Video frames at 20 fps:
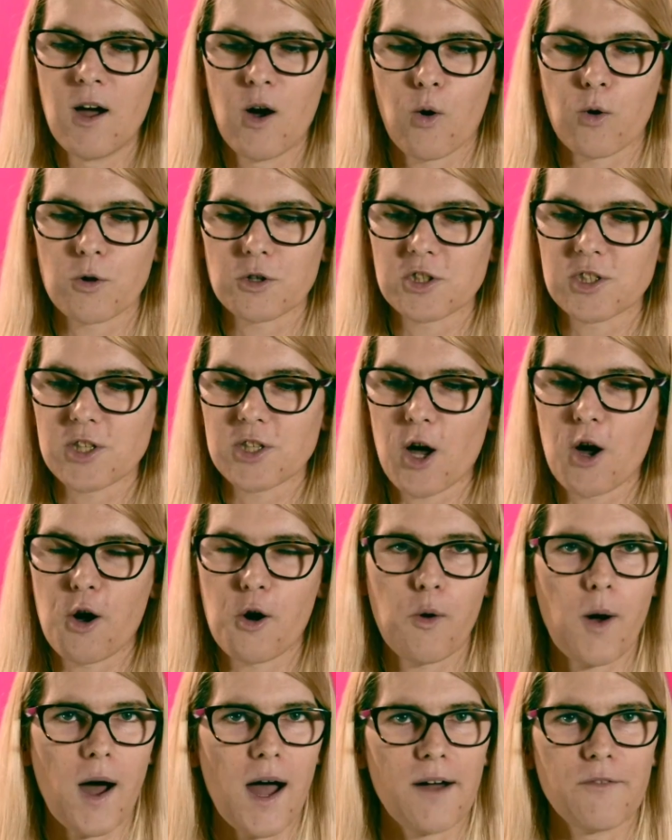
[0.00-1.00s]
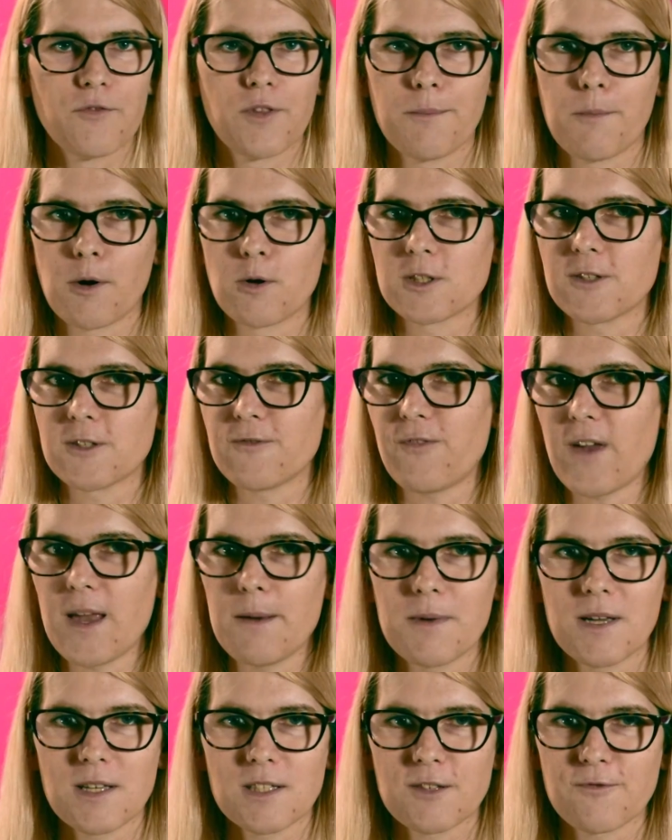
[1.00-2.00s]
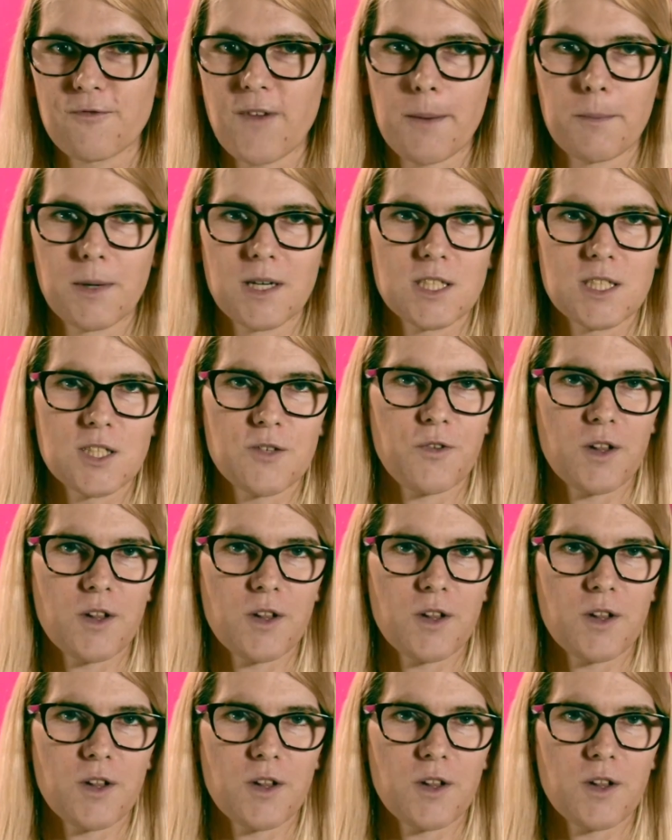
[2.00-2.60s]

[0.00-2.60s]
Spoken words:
or so of the most famous feminist